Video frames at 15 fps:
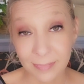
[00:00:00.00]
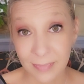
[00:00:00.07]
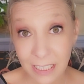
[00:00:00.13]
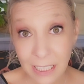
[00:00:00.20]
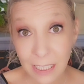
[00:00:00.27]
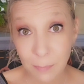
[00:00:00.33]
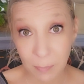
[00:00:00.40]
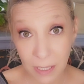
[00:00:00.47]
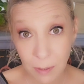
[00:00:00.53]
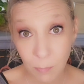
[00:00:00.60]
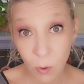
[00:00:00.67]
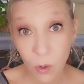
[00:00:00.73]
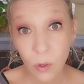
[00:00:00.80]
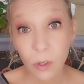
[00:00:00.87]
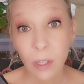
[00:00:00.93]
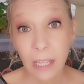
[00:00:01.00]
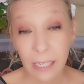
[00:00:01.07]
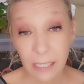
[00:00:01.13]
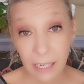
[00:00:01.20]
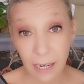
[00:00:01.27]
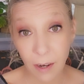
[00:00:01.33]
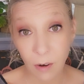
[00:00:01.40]
These people
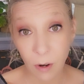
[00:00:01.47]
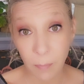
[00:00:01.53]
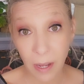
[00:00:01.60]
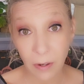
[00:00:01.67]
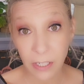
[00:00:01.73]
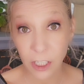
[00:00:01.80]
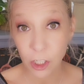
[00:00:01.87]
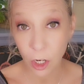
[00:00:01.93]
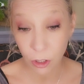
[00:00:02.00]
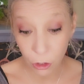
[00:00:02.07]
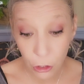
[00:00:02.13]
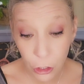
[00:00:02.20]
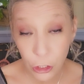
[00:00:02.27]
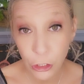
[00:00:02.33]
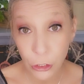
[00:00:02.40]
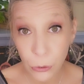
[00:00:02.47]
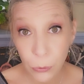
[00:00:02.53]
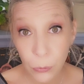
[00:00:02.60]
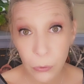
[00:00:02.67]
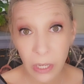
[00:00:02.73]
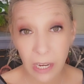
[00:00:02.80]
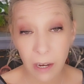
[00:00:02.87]
care about each other.
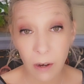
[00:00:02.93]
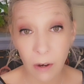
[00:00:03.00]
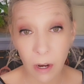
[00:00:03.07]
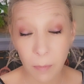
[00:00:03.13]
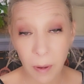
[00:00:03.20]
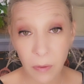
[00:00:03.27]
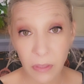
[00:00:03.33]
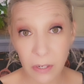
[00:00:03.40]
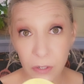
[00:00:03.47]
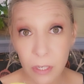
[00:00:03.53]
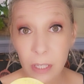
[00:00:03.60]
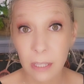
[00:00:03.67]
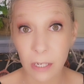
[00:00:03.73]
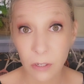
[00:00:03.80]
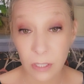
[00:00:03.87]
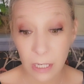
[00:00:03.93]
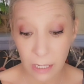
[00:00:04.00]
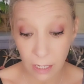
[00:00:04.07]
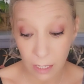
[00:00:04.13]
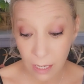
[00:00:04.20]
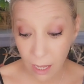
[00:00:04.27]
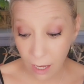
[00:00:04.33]
You care about, there's
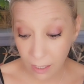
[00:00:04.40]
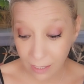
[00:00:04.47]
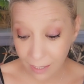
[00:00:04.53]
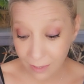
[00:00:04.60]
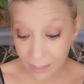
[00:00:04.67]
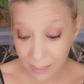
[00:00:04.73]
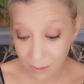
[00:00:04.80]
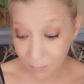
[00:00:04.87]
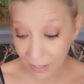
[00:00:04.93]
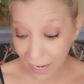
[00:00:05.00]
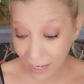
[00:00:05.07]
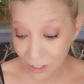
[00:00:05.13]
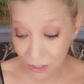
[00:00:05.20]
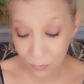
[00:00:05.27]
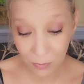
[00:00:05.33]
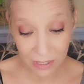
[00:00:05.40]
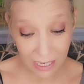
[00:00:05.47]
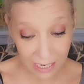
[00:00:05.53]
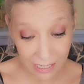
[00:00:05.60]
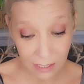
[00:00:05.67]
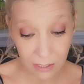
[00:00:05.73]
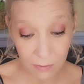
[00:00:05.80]
like, again, the deep passion with the
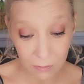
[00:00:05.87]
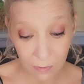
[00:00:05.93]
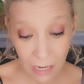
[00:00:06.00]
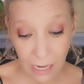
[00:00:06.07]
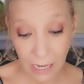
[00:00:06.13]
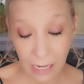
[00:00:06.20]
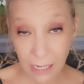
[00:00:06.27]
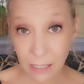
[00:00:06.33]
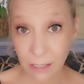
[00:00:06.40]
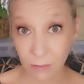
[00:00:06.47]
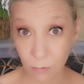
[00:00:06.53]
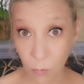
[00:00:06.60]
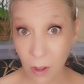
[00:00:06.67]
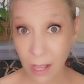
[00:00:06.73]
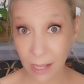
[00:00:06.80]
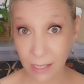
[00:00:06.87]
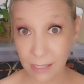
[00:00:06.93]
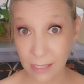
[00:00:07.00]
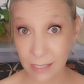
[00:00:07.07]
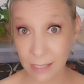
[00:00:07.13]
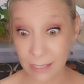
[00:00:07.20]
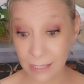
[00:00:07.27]
Ace of
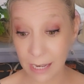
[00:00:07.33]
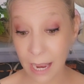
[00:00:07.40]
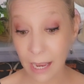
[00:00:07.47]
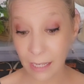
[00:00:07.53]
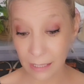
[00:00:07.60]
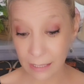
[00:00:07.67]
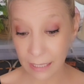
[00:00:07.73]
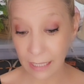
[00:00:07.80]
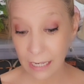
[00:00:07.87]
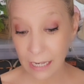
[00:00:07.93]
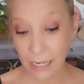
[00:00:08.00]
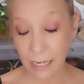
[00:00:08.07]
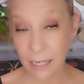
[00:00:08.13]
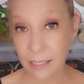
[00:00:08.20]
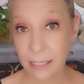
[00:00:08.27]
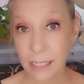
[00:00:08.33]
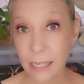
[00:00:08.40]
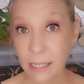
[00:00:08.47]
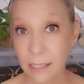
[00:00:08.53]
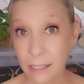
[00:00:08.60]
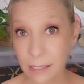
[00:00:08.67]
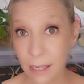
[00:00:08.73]
Wands. Exactly. Is
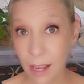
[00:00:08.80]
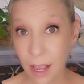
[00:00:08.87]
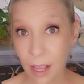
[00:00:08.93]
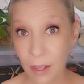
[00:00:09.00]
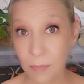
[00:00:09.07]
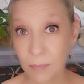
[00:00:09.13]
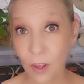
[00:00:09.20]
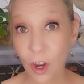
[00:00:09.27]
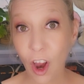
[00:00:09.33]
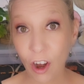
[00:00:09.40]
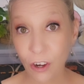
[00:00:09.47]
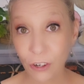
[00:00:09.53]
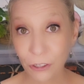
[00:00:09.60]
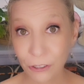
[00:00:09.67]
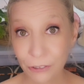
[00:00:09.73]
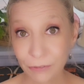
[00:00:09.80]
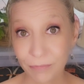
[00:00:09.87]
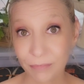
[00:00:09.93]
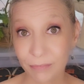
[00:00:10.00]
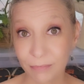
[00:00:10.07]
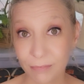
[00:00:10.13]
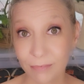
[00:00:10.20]
it carnal?
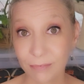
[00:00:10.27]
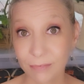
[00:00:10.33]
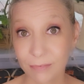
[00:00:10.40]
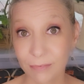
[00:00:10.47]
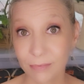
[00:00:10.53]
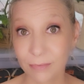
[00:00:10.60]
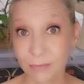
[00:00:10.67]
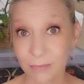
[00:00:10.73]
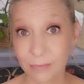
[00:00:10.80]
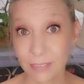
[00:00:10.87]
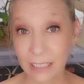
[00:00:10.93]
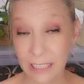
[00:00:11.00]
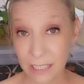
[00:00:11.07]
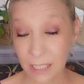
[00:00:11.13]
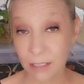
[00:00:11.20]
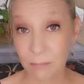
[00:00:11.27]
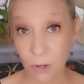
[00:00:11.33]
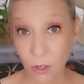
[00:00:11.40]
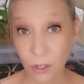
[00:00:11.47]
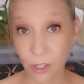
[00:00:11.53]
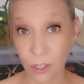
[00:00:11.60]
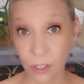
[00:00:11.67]
Is it
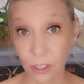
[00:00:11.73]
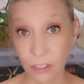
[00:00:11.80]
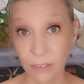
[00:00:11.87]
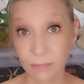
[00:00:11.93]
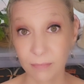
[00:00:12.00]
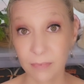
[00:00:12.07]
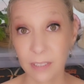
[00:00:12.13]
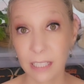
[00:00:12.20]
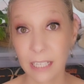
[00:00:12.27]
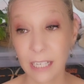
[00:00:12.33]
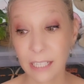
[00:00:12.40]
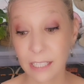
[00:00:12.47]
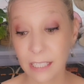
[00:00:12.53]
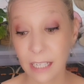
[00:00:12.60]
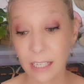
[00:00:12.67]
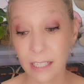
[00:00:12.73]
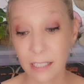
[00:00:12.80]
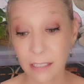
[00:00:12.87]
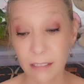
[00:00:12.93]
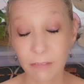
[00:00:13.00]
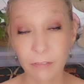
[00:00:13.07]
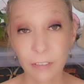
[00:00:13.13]
emotional? Is it
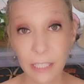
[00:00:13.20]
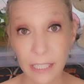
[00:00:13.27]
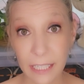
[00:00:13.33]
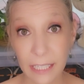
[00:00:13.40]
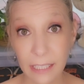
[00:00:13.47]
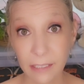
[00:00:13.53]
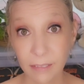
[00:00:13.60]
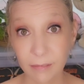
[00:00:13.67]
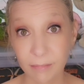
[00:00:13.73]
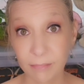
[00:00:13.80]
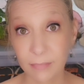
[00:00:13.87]
fleeting?